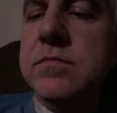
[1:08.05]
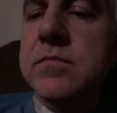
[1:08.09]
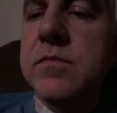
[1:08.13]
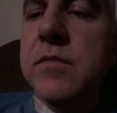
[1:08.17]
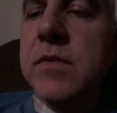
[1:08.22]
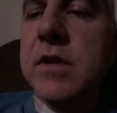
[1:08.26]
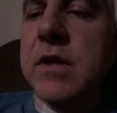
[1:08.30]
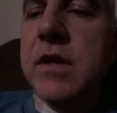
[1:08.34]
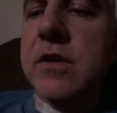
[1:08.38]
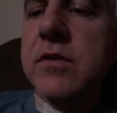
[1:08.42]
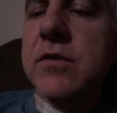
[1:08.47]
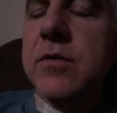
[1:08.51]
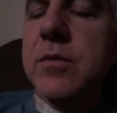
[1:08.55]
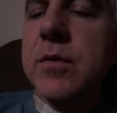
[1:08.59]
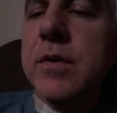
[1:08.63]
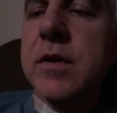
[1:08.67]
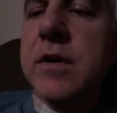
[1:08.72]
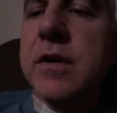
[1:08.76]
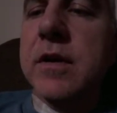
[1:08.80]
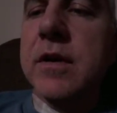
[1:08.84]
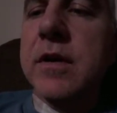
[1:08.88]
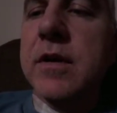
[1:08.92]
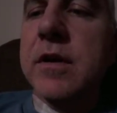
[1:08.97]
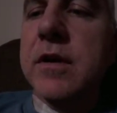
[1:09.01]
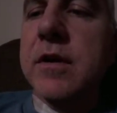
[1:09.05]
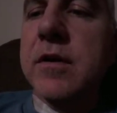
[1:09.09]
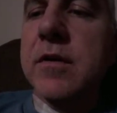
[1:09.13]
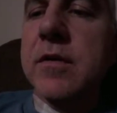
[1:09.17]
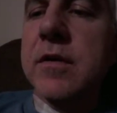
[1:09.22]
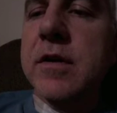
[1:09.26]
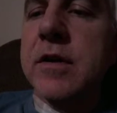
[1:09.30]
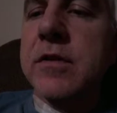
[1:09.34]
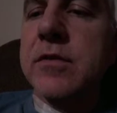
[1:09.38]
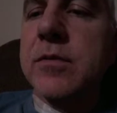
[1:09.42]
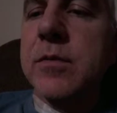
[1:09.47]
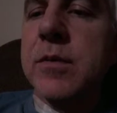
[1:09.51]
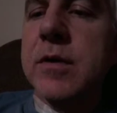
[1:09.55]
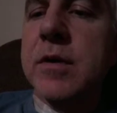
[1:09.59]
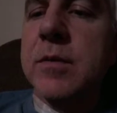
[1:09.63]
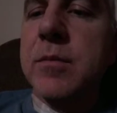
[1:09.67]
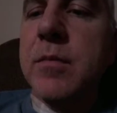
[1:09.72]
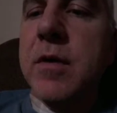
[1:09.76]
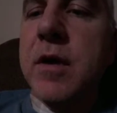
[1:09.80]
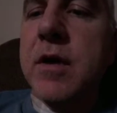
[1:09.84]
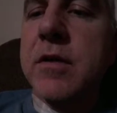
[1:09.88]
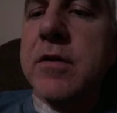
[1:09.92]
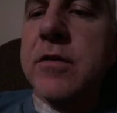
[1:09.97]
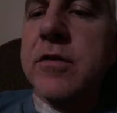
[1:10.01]
it doesn't really
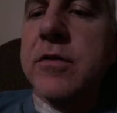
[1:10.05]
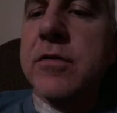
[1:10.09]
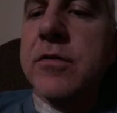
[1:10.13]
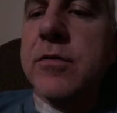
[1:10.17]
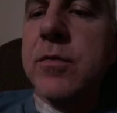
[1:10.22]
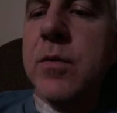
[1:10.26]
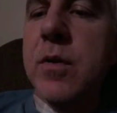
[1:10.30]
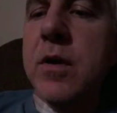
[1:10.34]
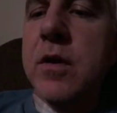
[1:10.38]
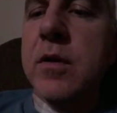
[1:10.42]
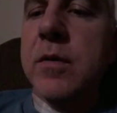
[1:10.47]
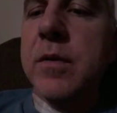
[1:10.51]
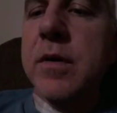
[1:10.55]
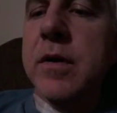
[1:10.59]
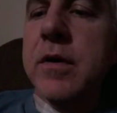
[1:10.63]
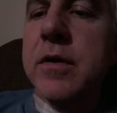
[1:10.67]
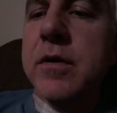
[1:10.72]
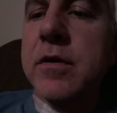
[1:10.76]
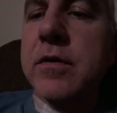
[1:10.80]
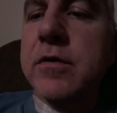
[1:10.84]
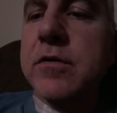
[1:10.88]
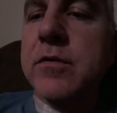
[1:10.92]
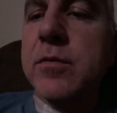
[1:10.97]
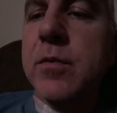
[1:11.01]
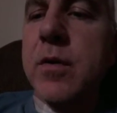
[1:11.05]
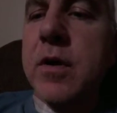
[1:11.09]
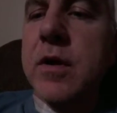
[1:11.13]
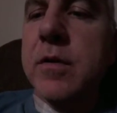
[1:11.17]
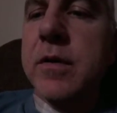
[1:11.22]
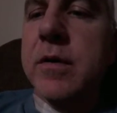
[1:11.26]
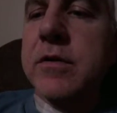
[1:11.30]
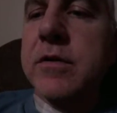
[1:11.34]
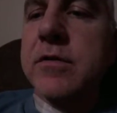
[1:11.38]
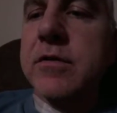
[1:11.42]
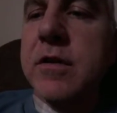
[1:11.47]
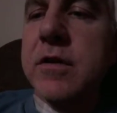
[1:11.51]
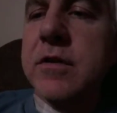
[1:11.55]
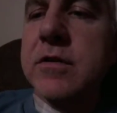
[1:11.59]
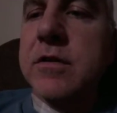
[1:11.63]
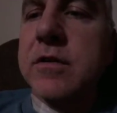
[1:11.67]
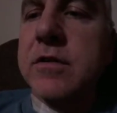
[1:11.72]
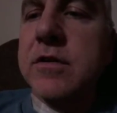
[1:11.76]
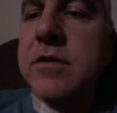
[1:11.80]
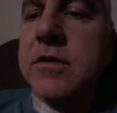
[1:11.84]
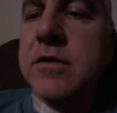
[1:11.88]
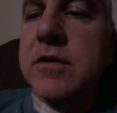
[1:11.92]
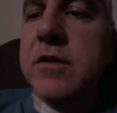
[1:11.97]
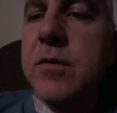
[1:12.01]
bother swallowing as long as
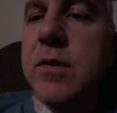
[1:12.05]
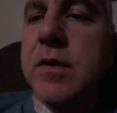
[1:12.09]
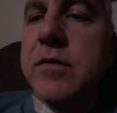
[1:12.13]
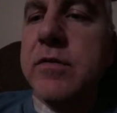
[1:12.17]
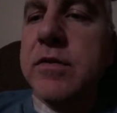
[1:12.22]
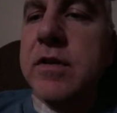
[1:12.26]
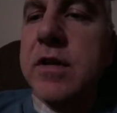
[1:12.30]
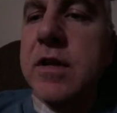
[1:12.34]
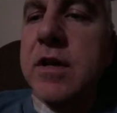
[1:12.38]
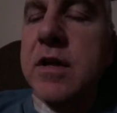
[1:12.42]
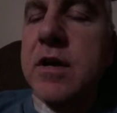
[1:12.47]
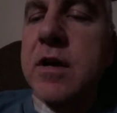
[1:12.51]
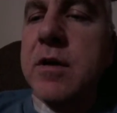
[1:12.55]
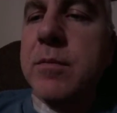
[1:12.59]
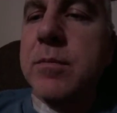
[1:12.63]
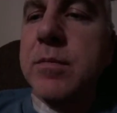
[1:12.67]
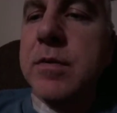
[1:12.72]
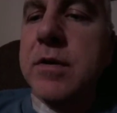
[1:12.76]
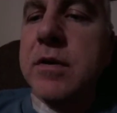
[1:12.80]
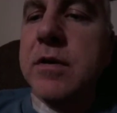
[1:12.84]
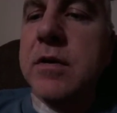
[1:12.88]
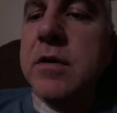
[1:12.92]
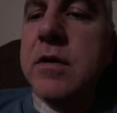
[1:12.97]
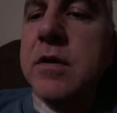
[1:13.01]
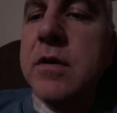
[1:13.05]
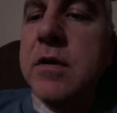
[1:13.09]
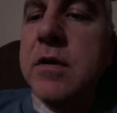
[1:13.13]
I chew everything up and